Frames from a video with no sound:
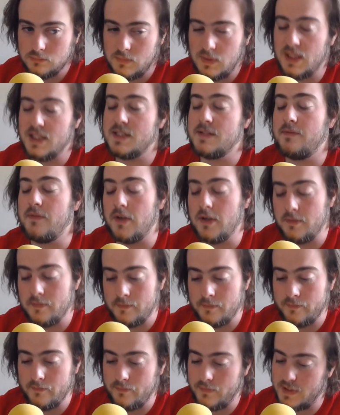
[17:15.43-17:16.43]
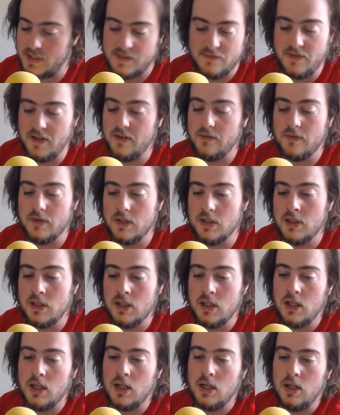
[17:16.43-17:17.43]
it's fun. It's very fun.
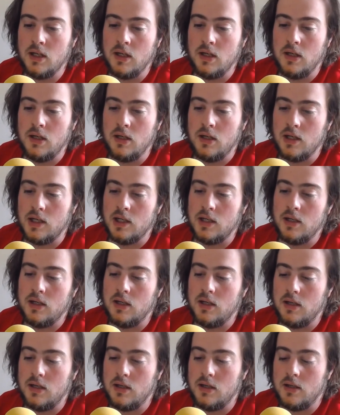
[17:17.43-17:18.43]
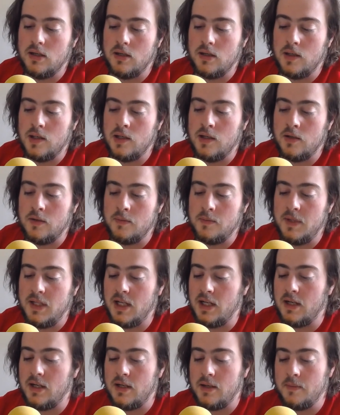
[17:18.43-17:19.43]

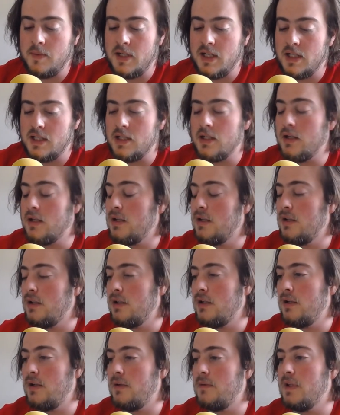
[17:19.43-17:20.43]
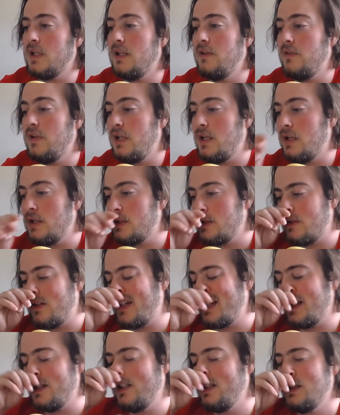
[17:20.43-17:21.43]
Yeah, I'm gonna have to leave it here so
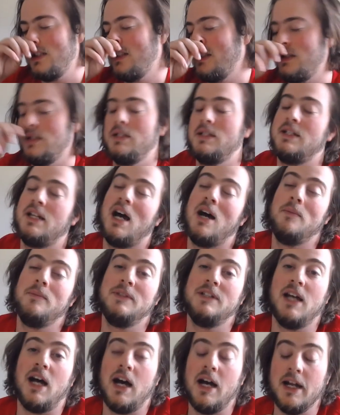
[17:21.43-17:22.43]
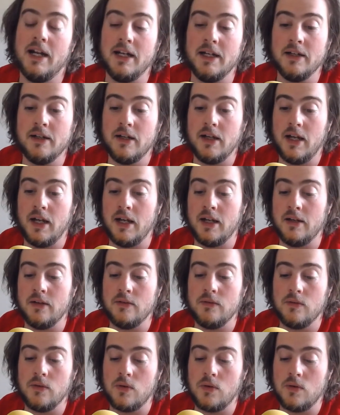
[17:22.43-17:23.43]
I can stop dying
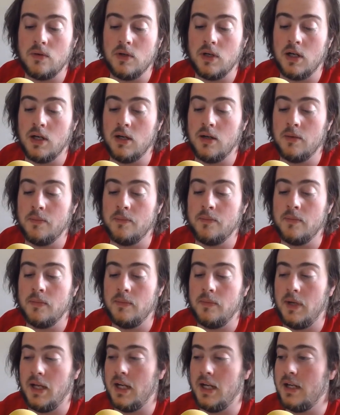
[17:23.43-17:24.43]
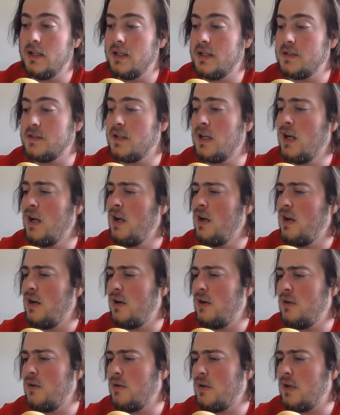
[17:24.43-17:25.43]
and edit this.
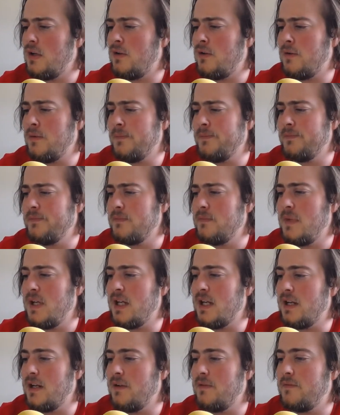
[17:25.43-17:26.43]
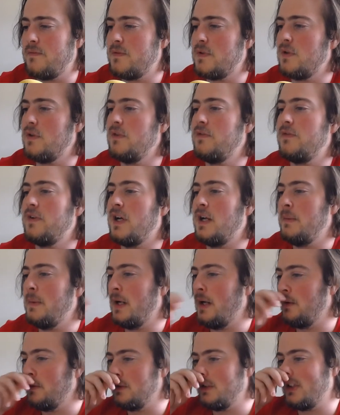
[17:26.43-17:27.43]
Oh man, I totally forgot
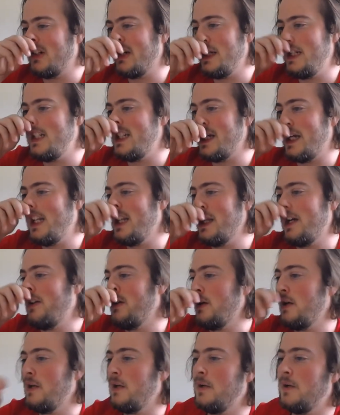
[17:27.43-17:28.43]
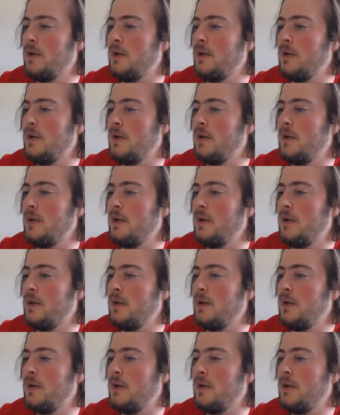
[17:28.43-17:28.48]
about Greed Shade though.